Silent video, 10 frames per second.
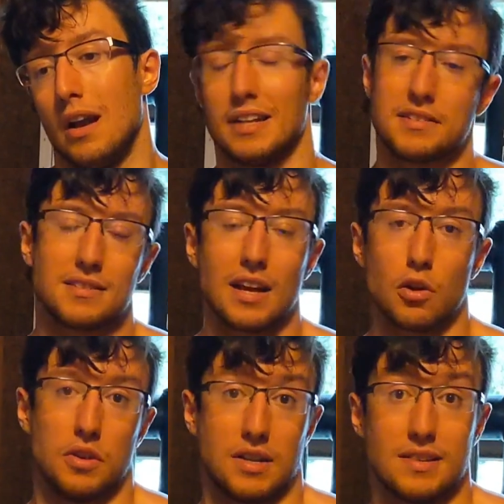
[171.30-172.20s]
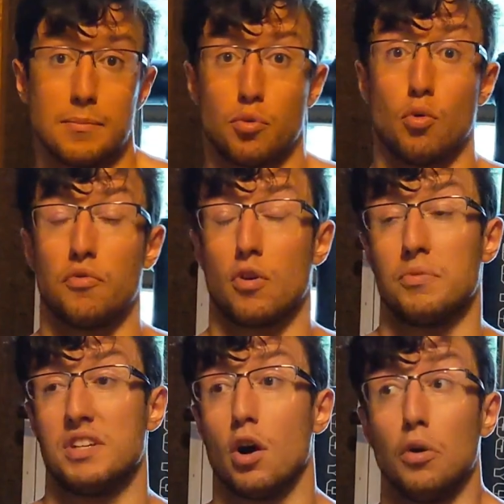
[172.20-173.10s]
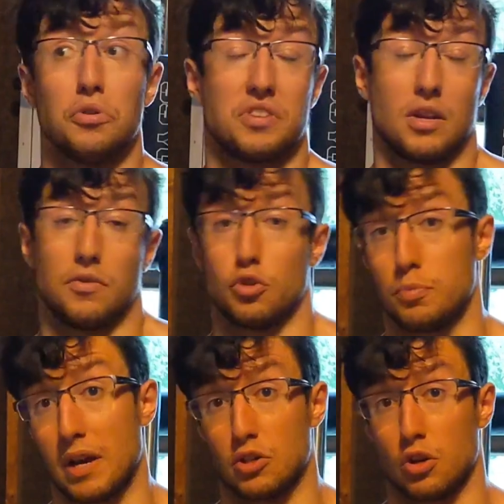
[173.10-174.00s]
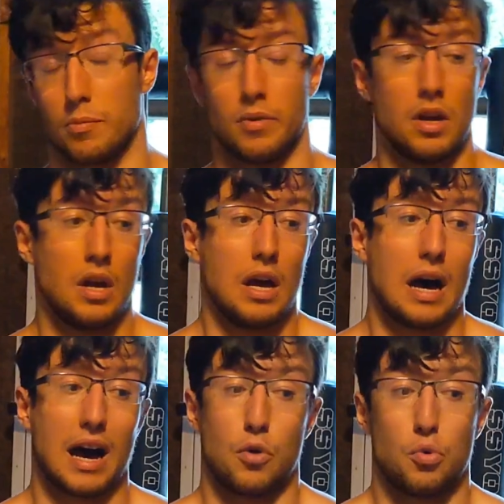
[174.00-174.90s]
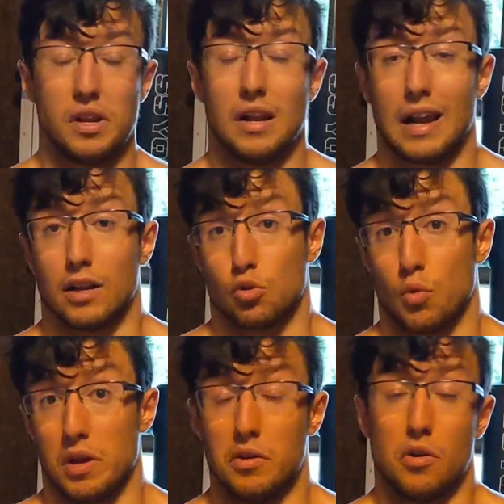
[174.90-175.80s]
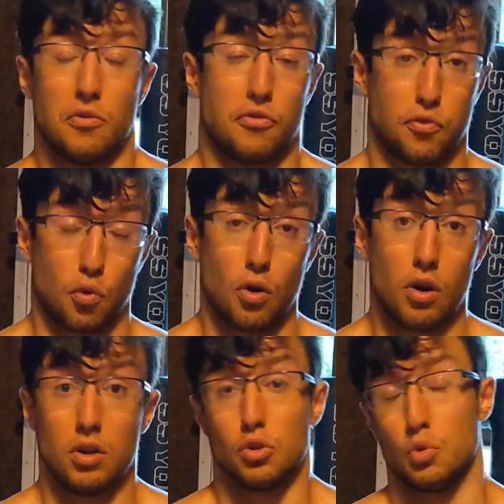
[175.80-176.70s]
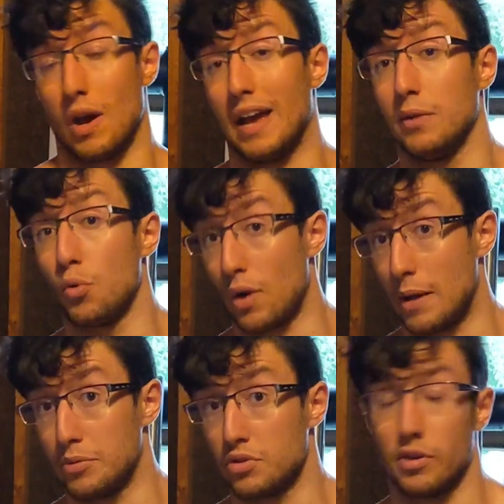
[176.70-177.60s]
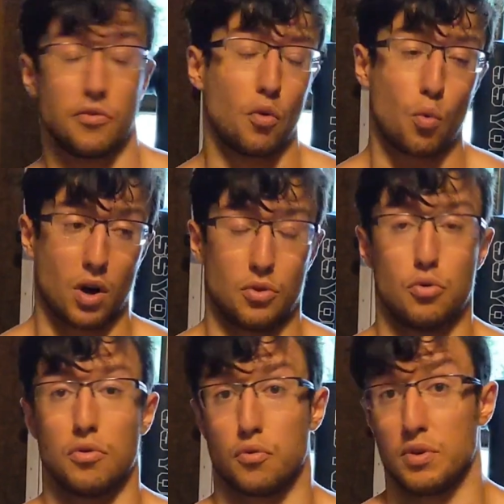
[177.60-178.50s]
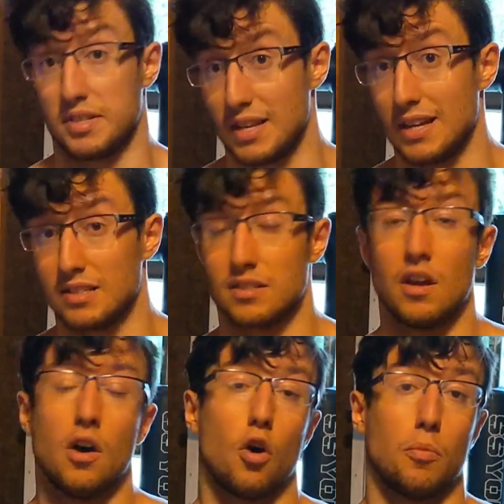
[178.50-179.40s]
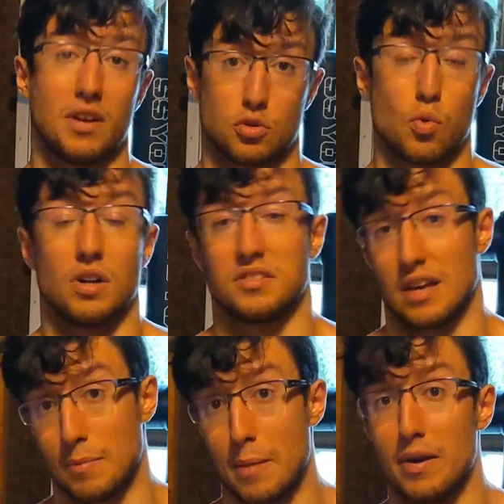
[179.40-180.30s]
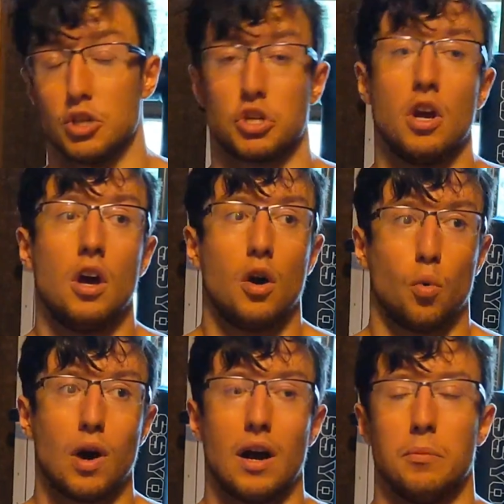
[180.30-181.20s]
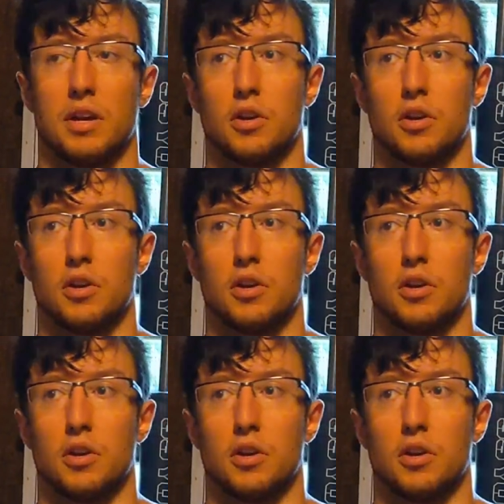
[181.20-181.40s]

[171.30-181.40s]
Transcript: Let's take an example from the other side of the spectrum. I really like doing 4 to 8 reps for 1 to 3 sets on my squats and my bench. Why?